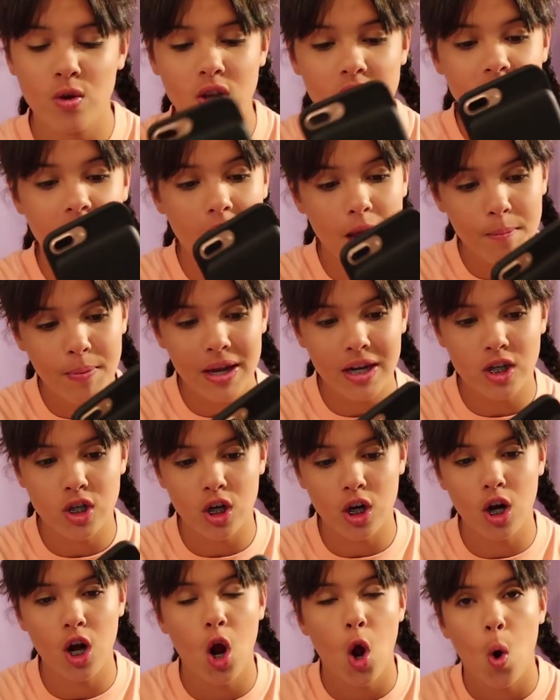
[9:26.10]
You can take a
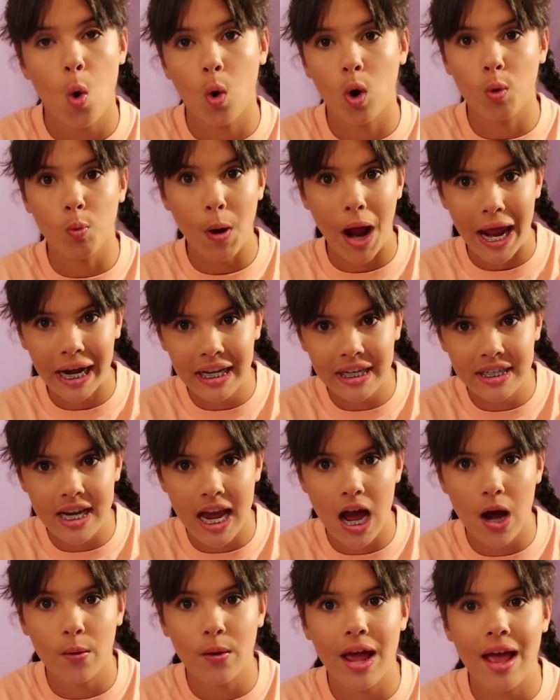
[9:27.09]
picture or write it
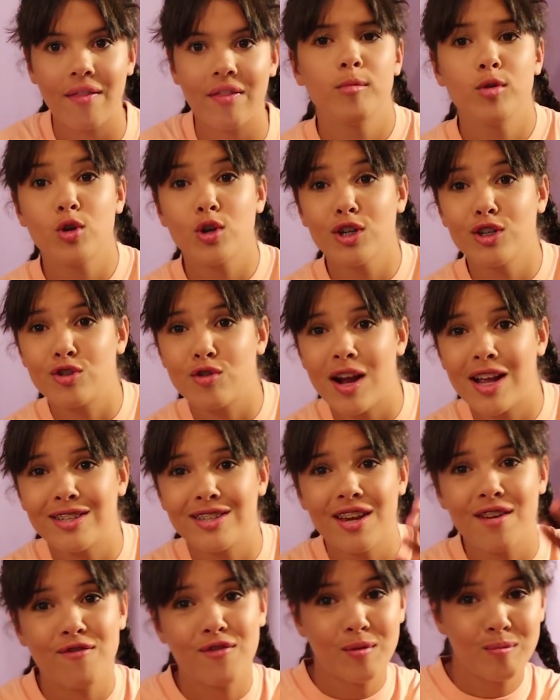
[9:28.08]
down. Um, you can
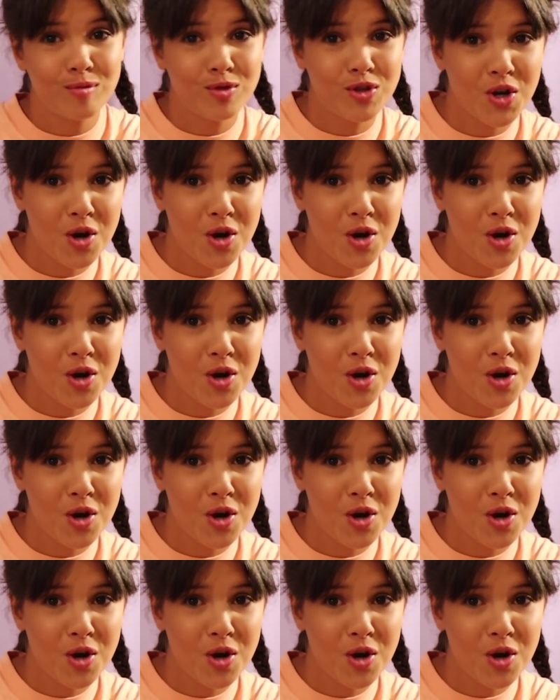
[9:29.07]
translate from